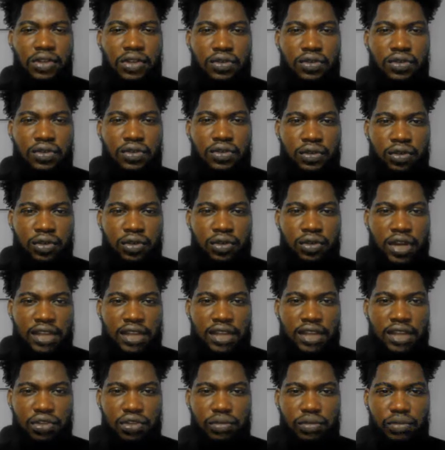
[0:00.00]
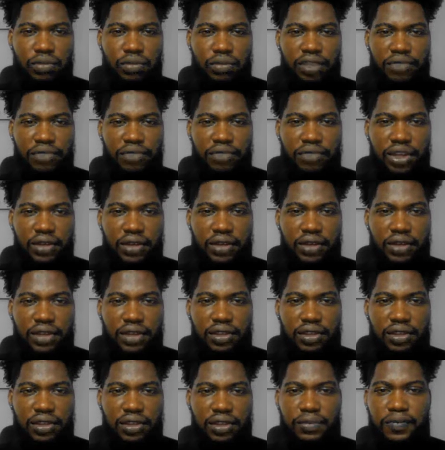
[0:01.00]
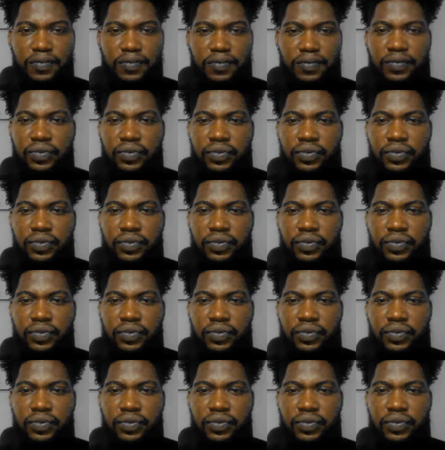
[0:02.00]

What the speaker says: So look at this domain name here right now.